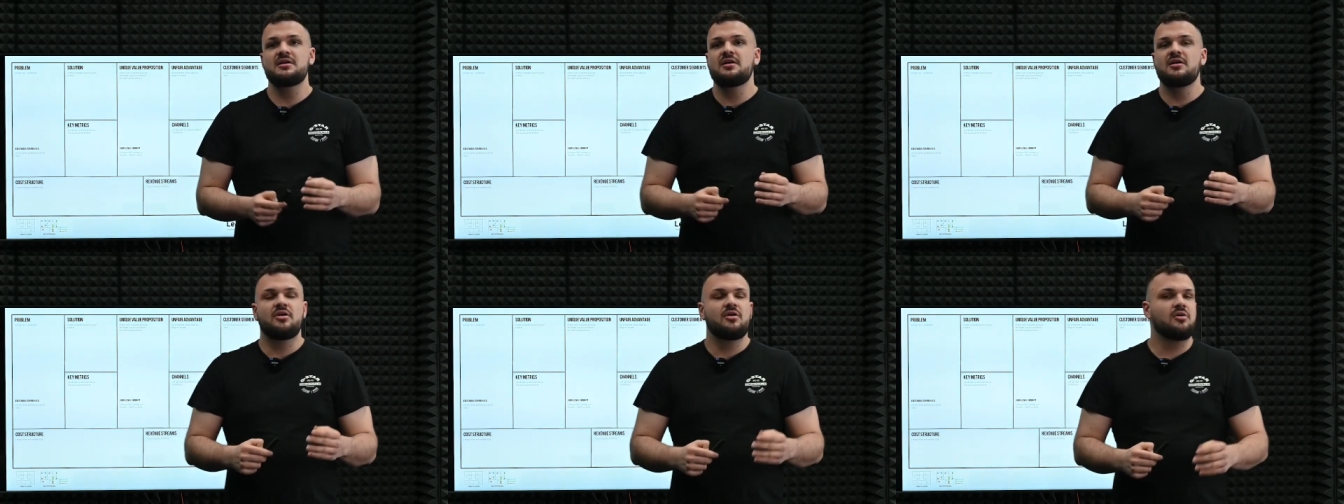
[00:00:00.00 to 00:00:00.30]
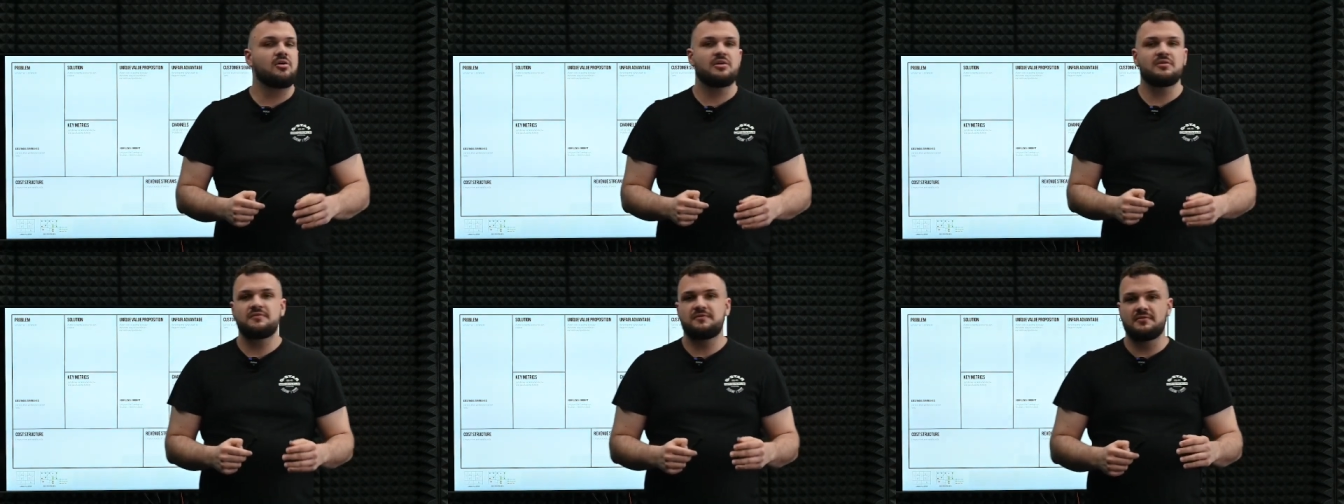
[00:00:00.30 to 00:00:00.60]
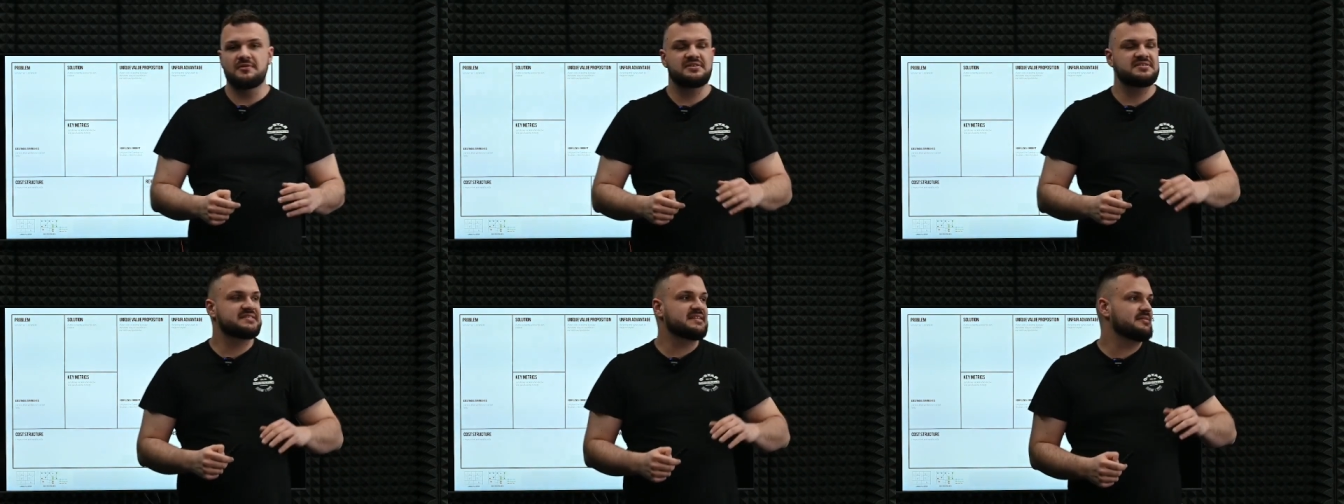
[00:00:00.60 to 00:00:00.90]
Or, for
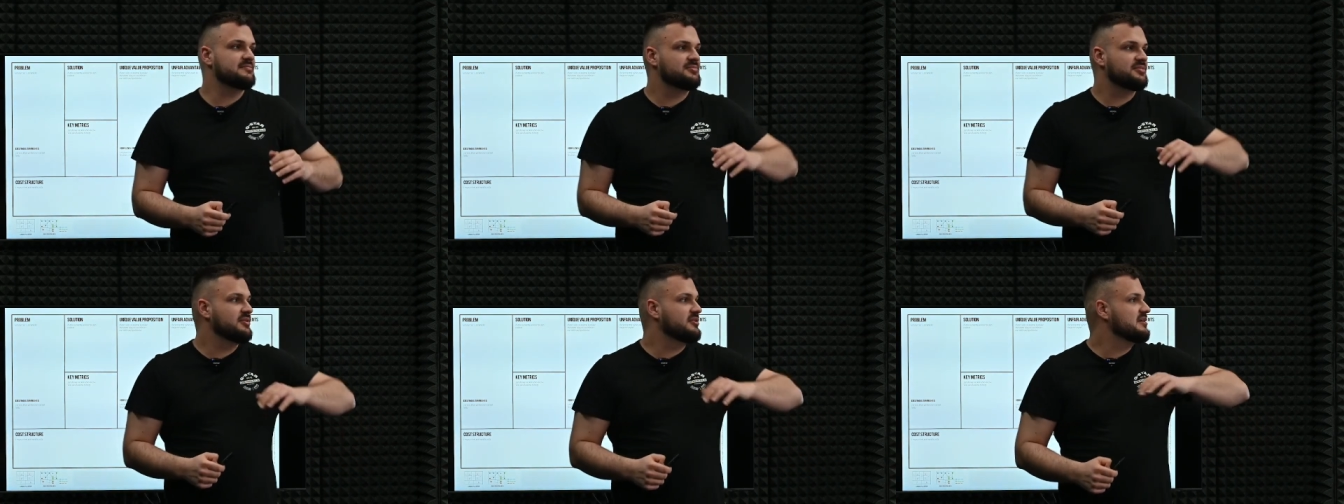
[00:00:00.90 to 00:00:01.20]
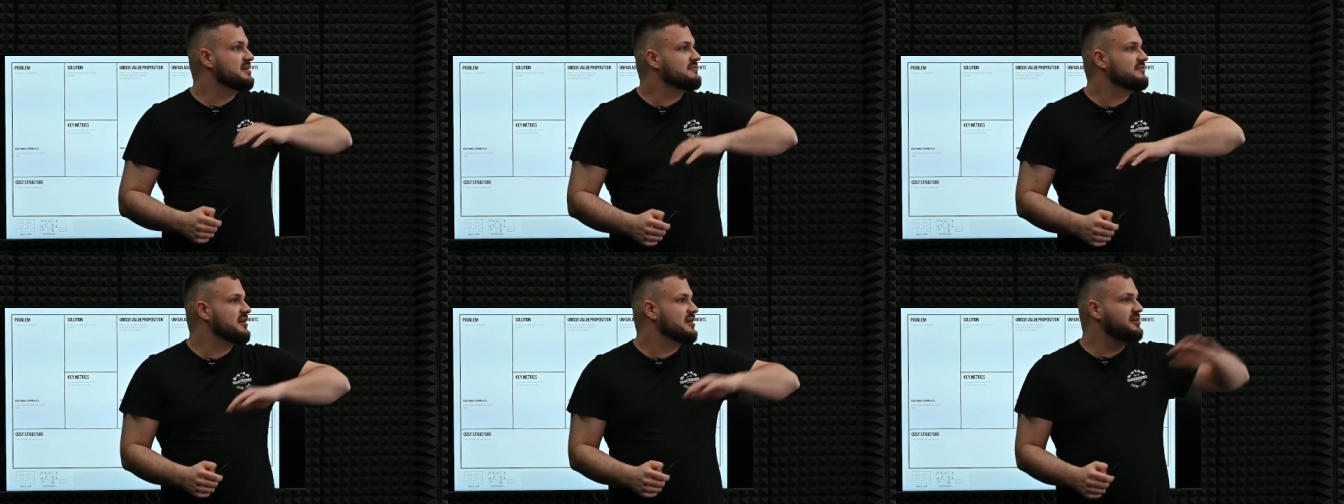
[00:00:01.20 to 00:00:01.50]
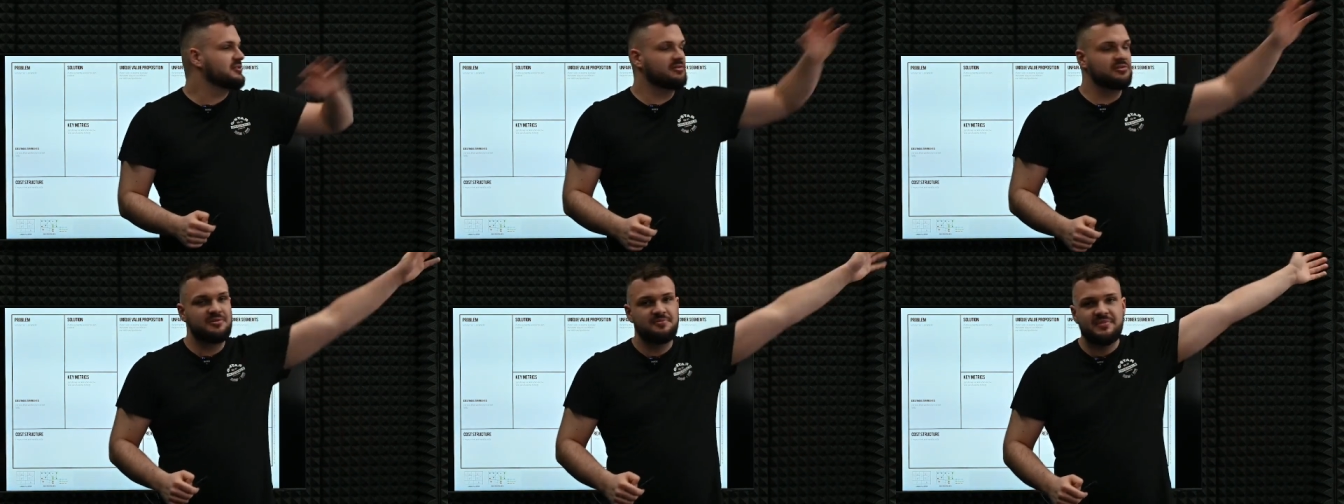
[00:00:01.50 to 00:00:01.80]
example, if I
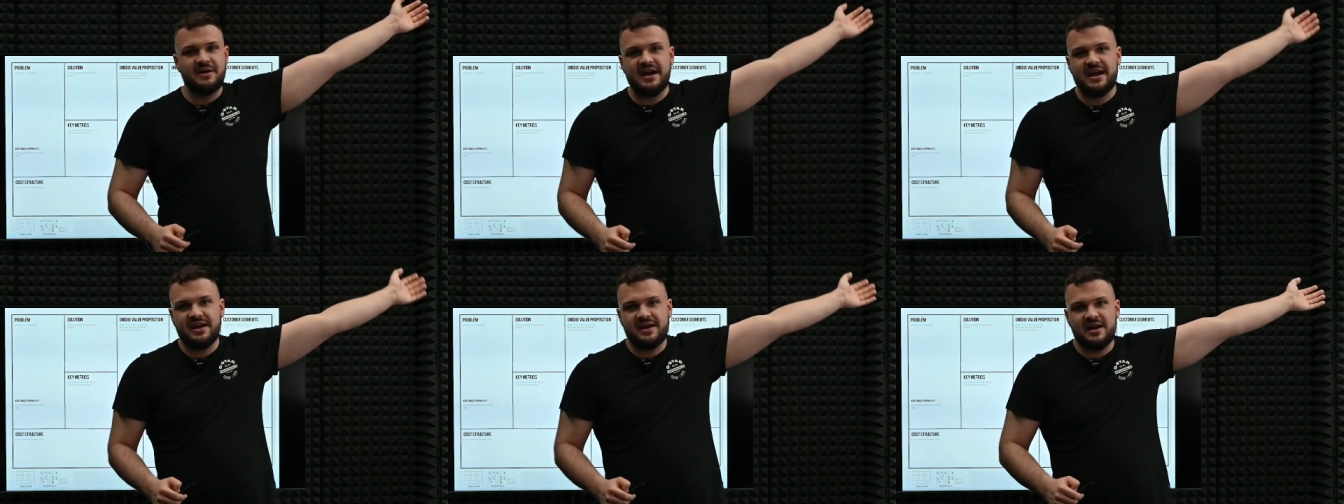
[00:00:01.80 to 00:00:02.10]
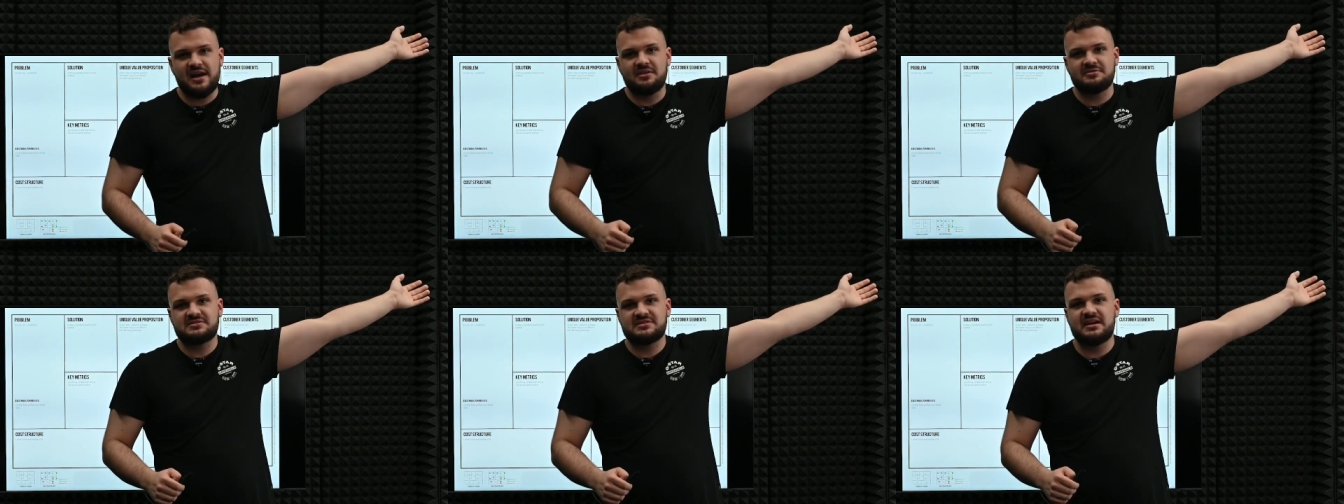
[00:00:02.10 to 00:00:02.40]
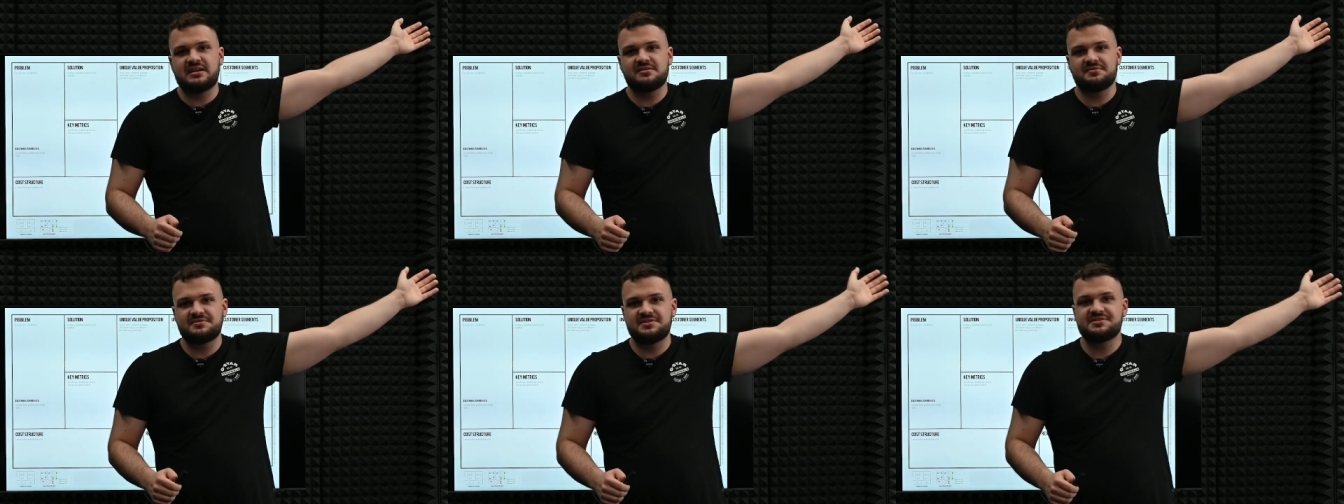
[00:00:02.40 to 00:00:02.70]
look back outside
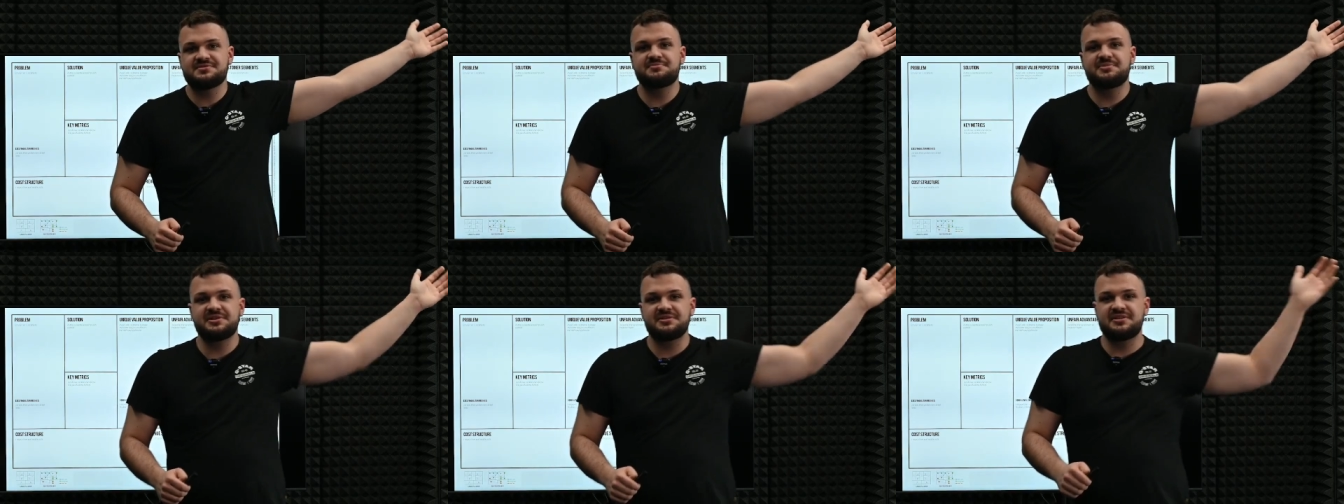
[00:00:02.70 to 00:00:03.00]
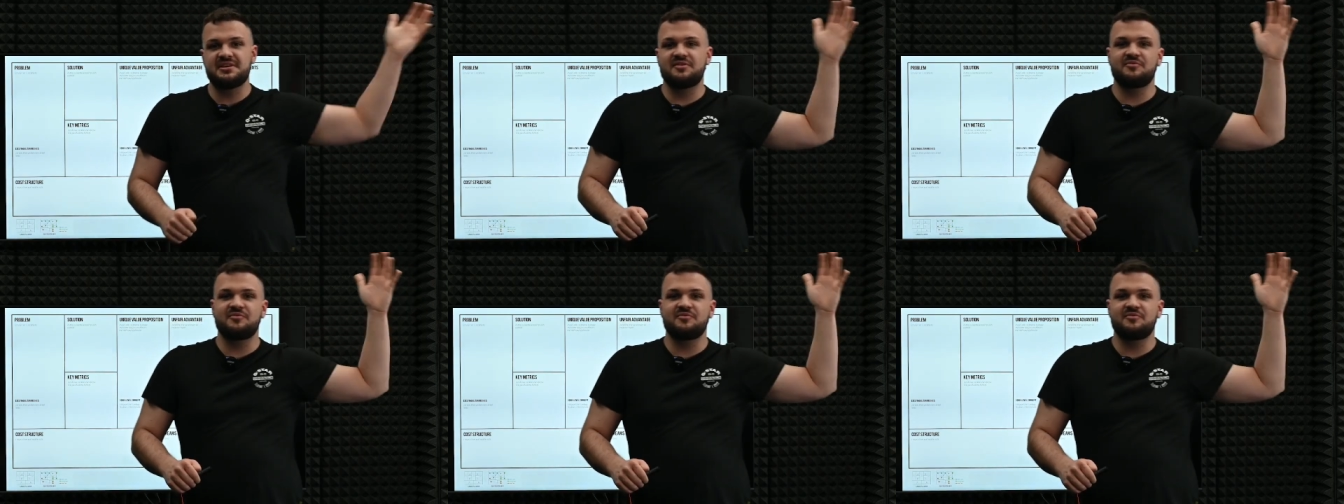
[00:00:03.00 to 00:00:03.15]
of this building,